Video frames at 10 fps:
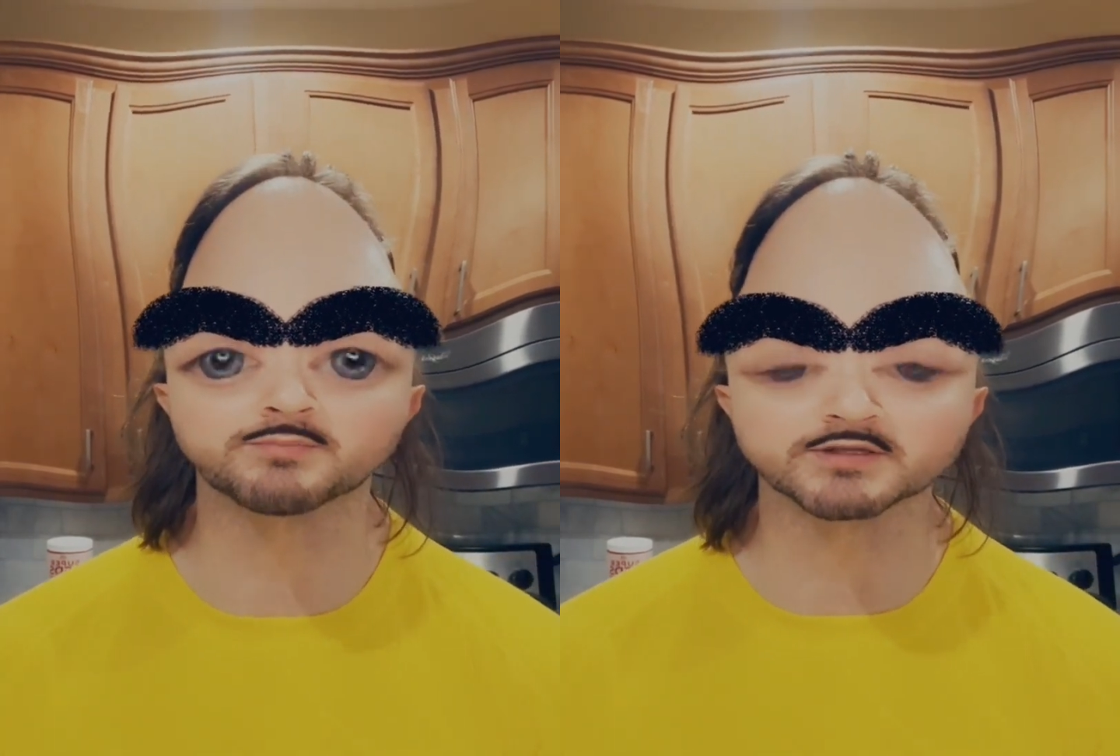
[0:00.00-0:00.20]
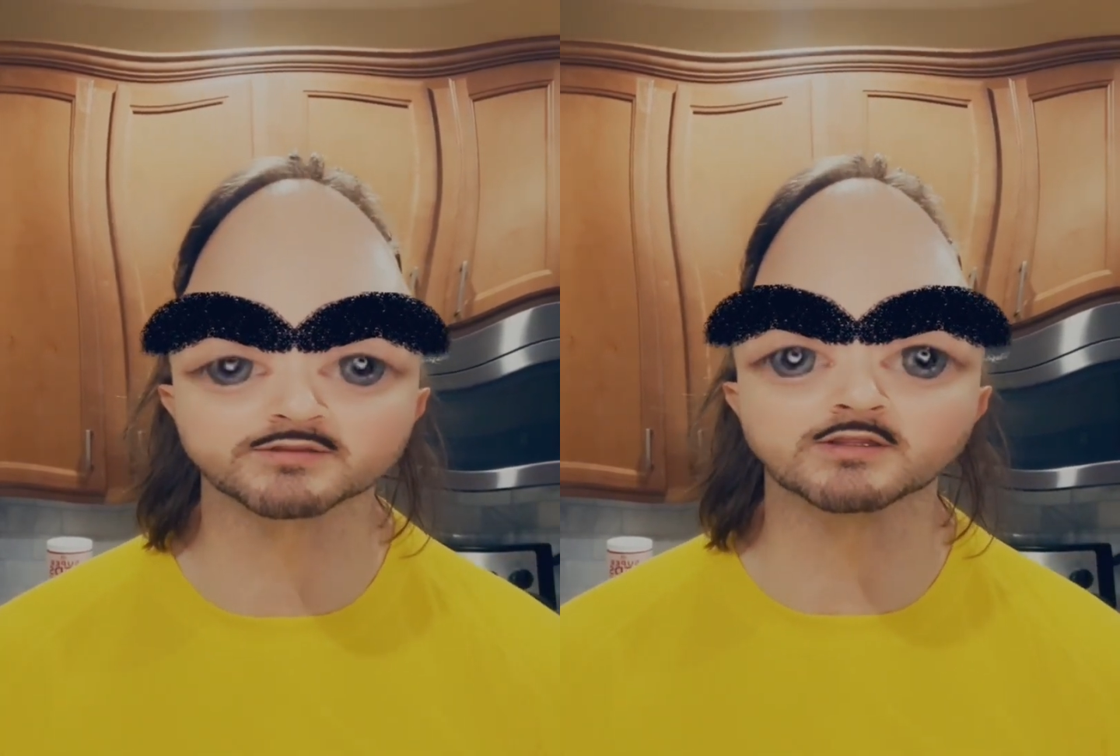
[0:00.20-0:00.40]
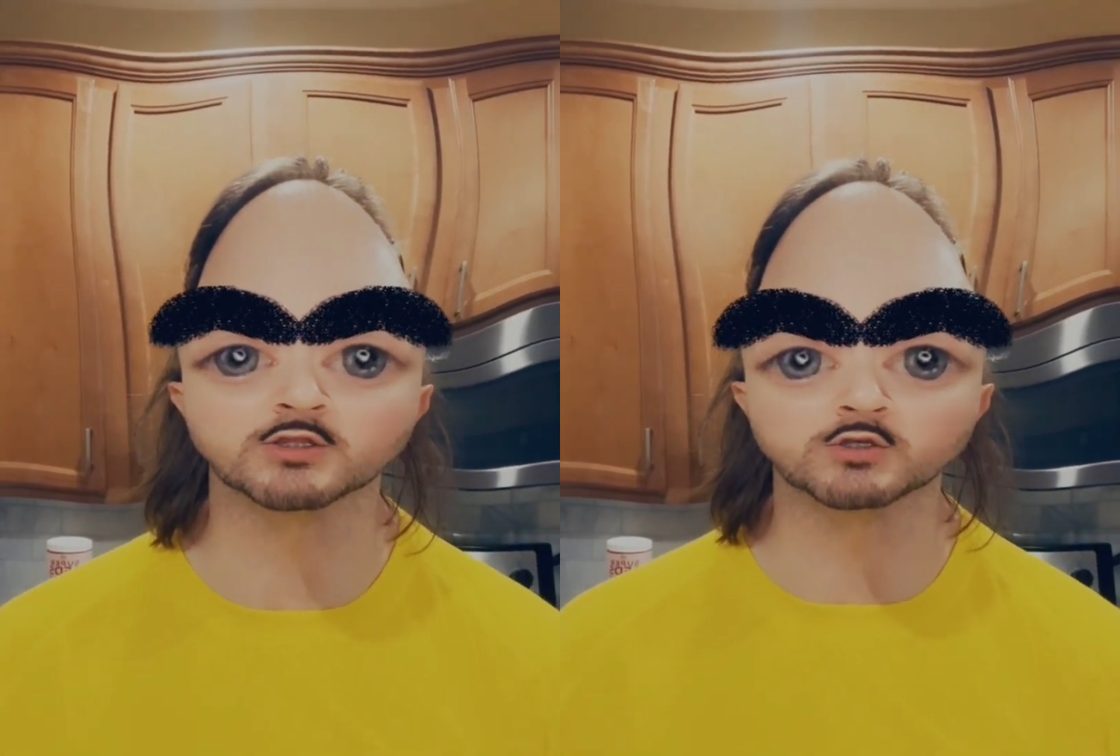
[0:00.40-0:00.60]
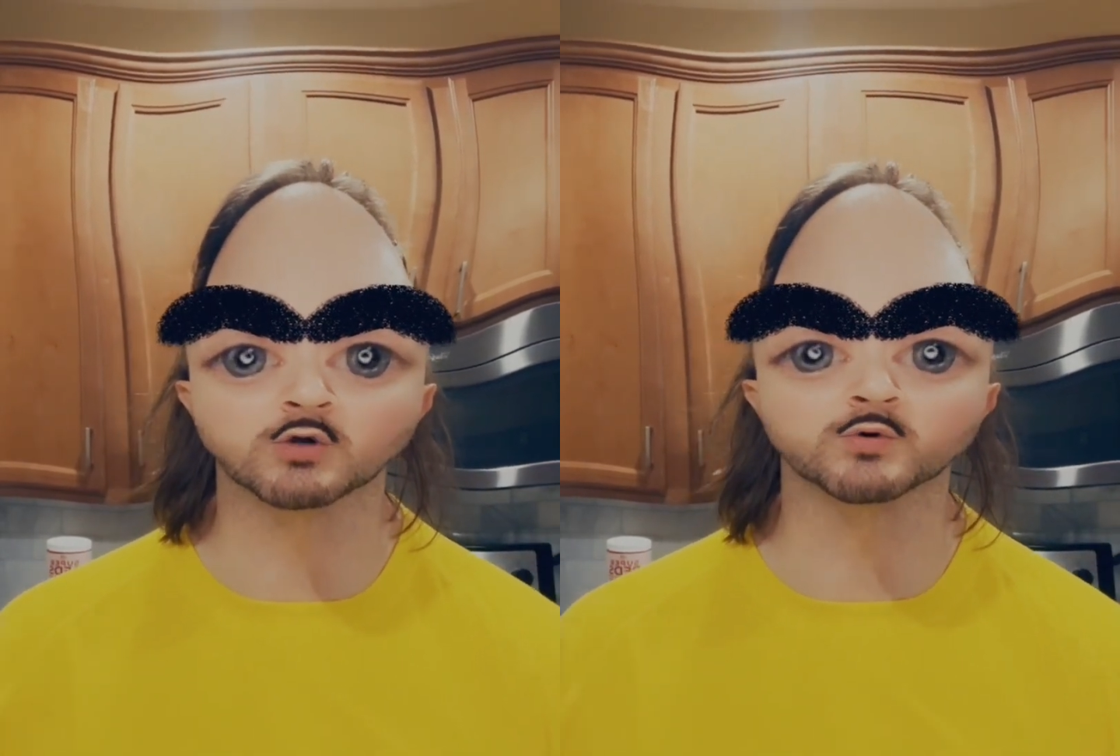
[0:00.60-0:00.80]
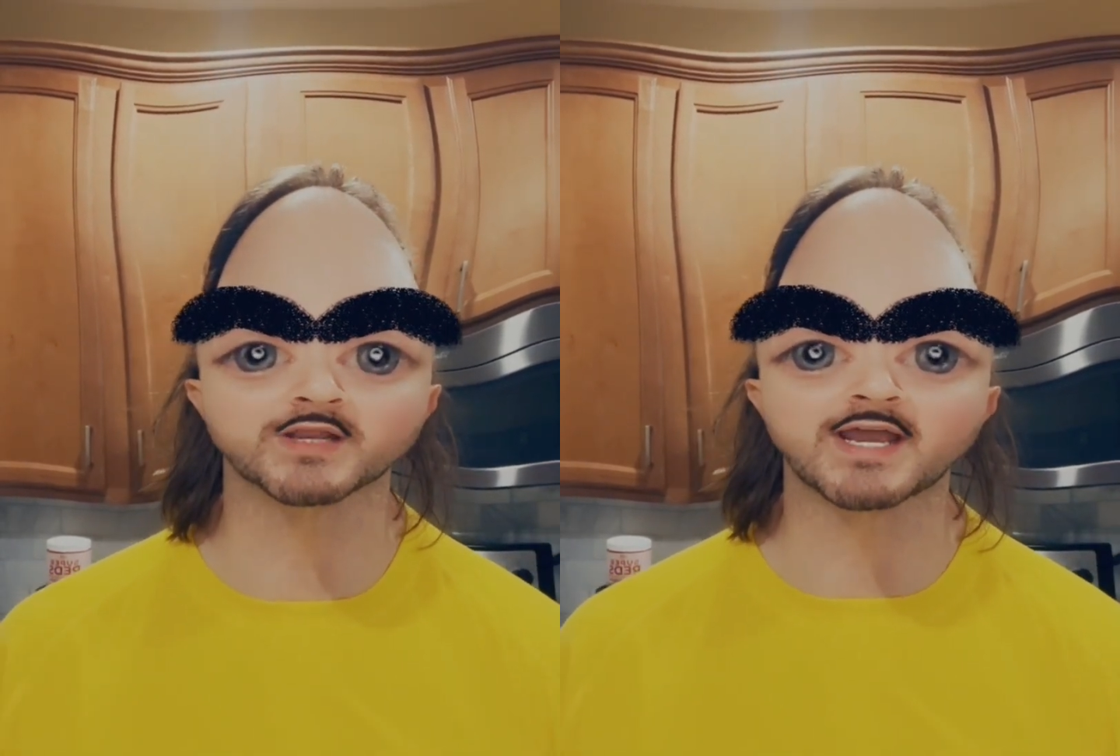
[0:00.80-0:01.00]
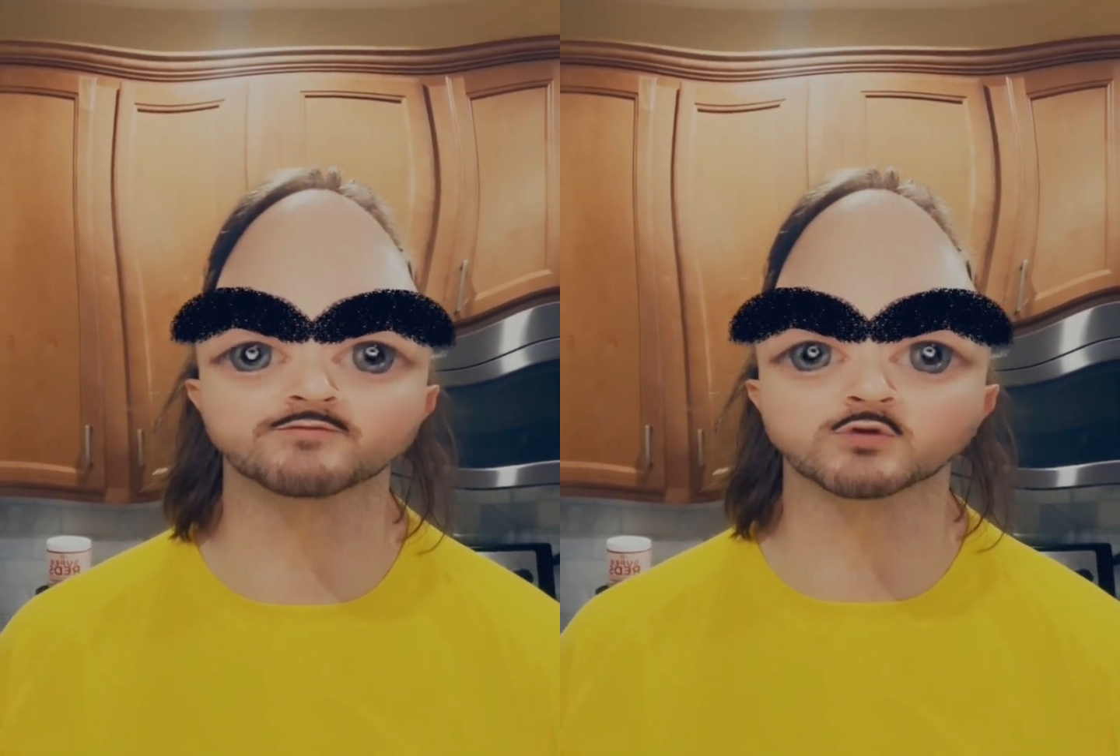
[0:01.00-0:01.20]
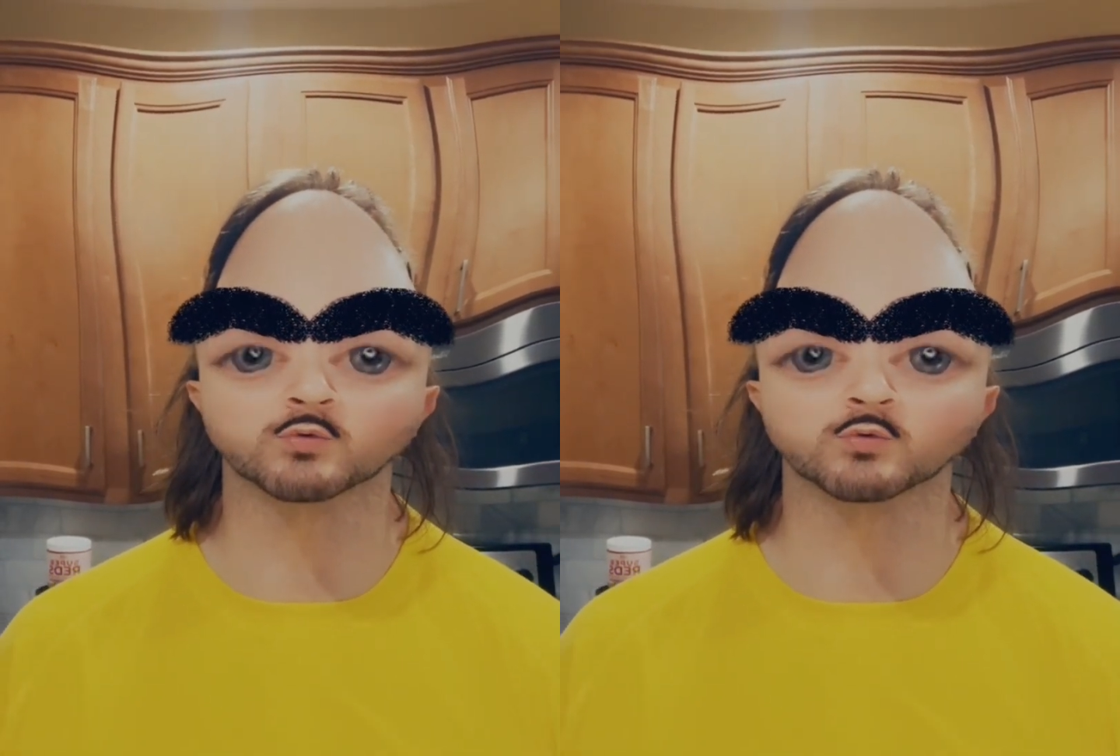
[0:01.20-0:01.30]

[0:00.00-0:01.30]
but you don't want to have to